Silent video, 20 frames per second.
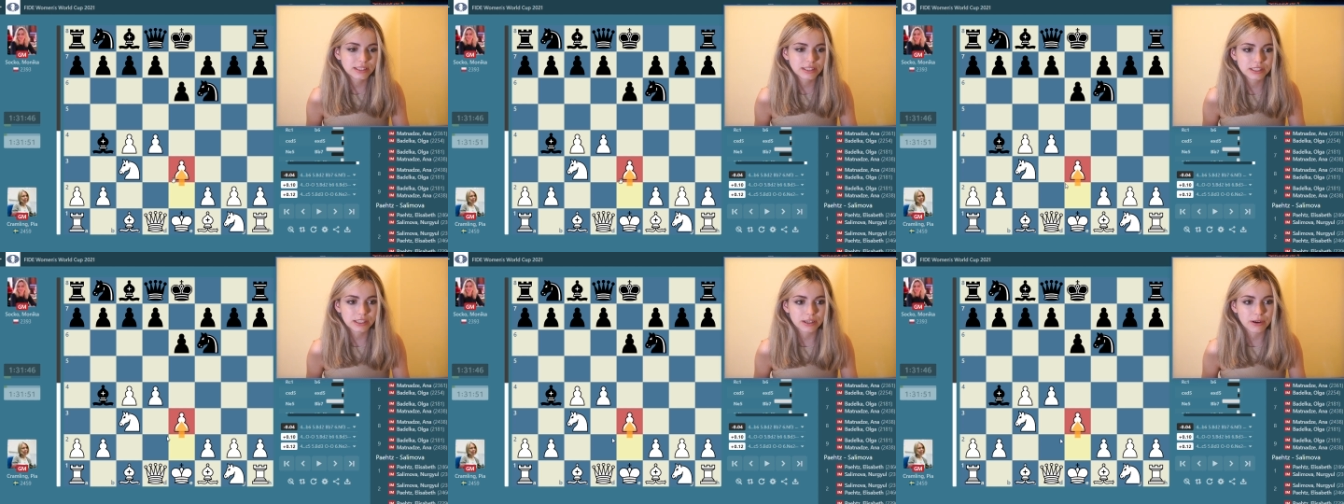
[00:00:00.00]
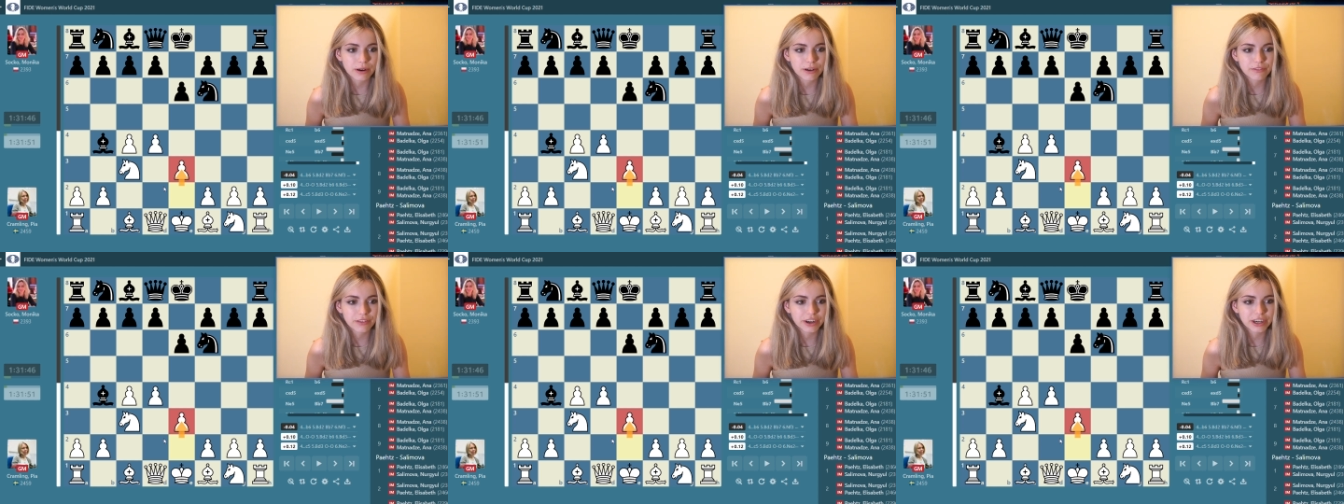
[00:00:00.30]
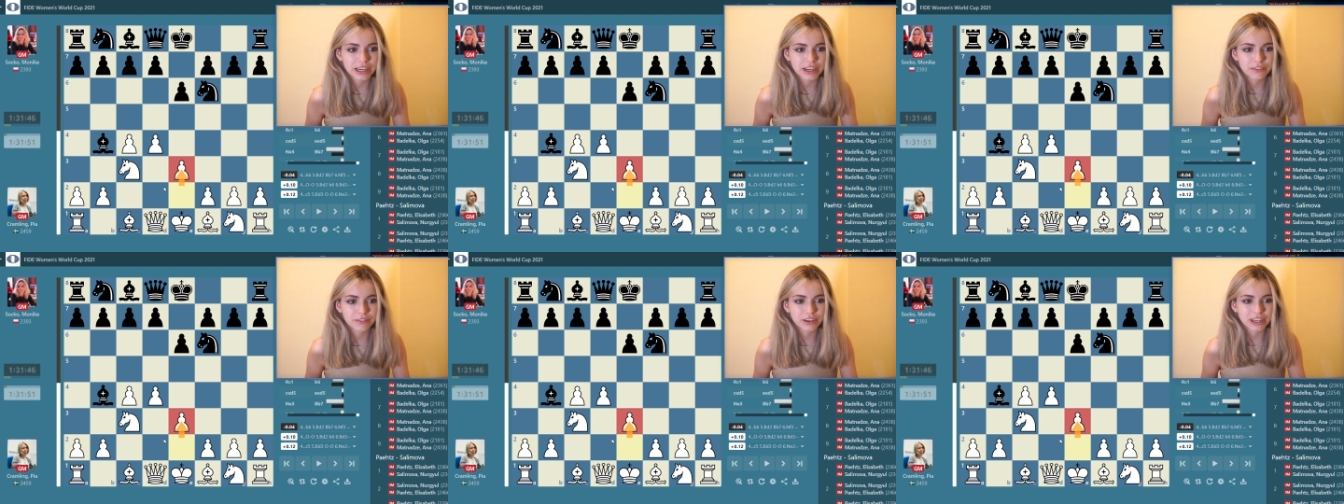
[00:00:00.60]
a
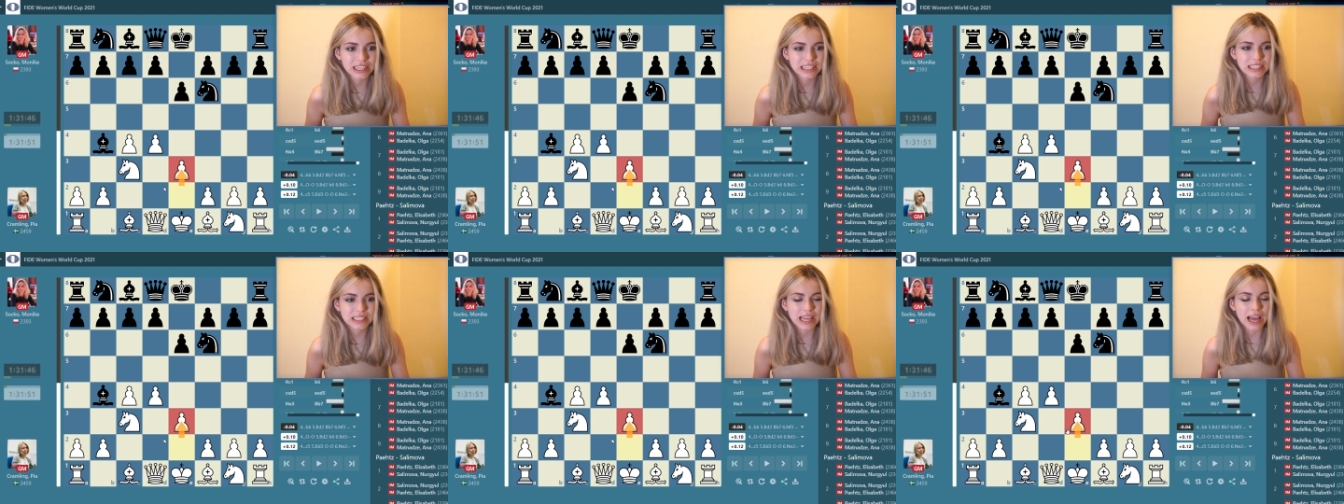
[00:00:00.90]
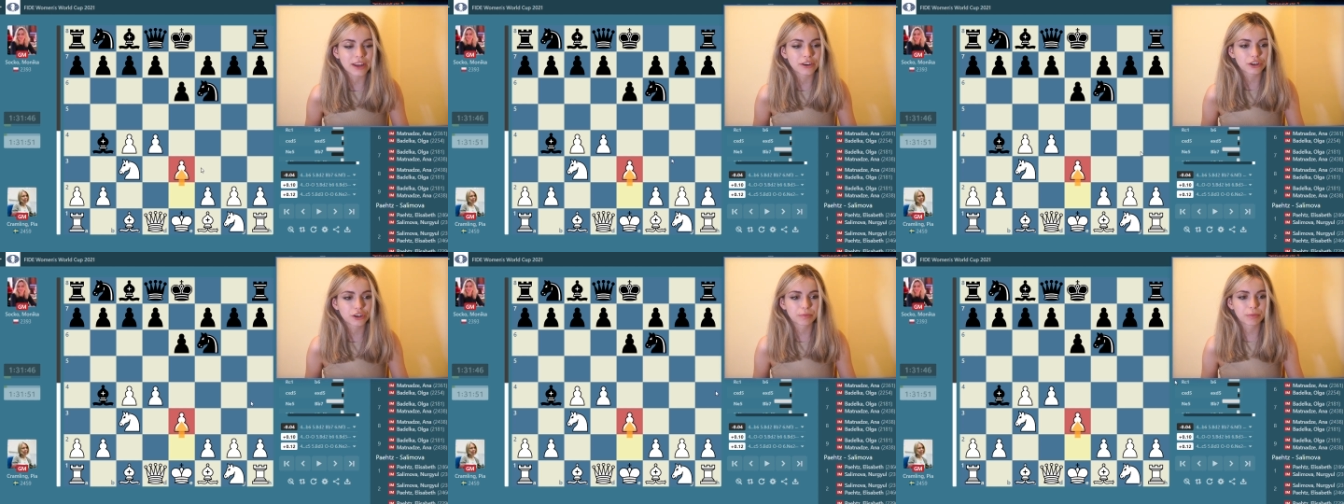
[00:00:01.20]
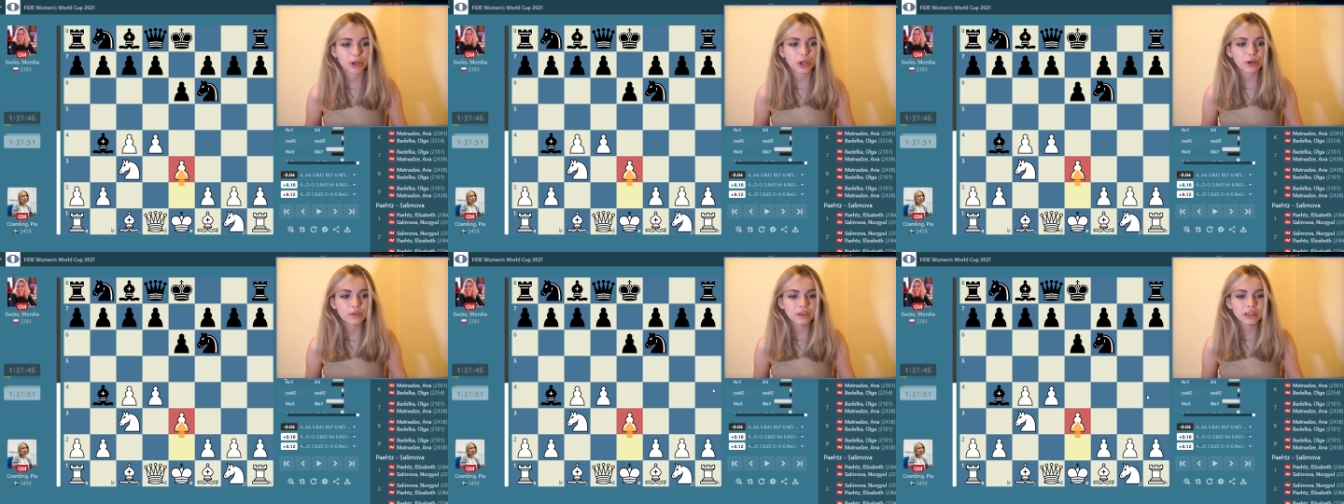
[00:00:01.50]
very standard
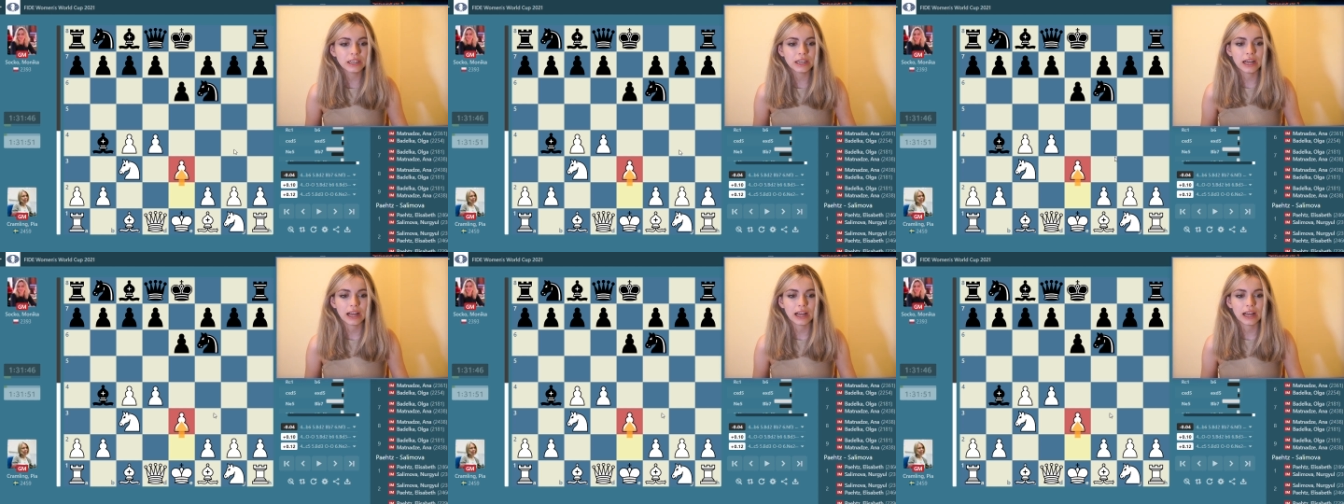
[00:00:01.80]
move,